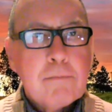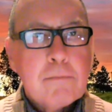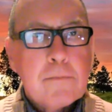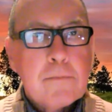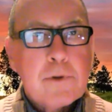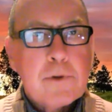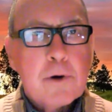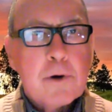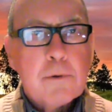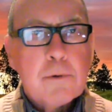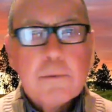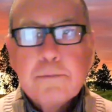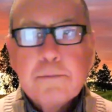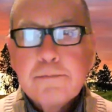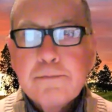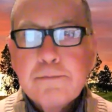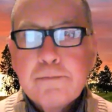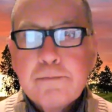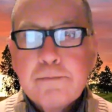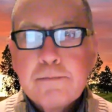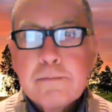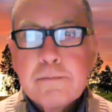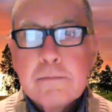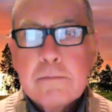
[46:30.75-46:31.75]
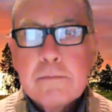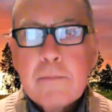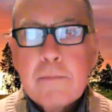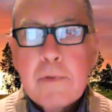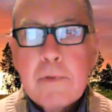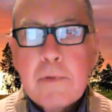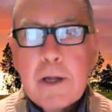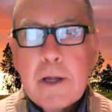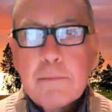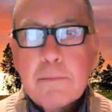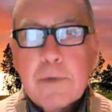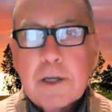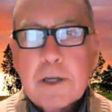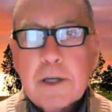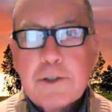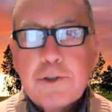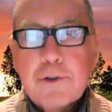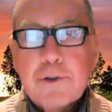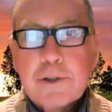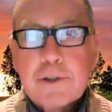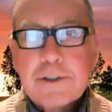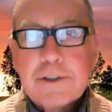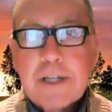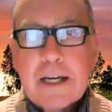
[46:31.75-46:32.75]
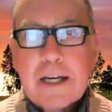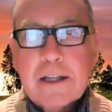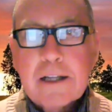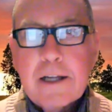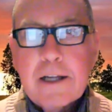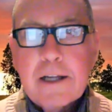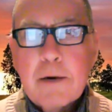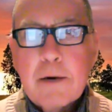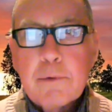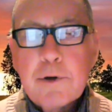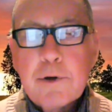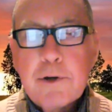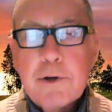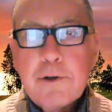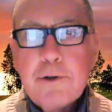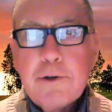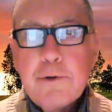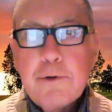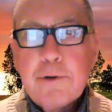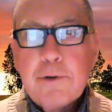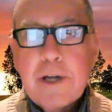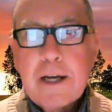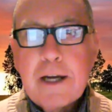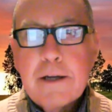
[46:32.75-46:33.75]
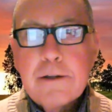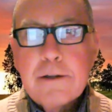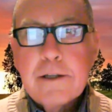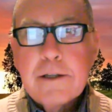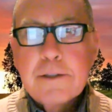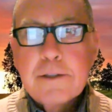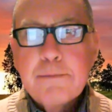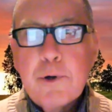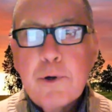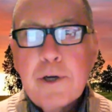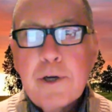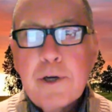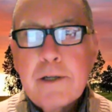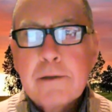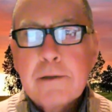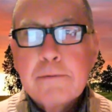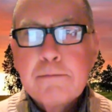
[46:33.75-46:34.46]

So not sure exactly how we're going to do that at this point.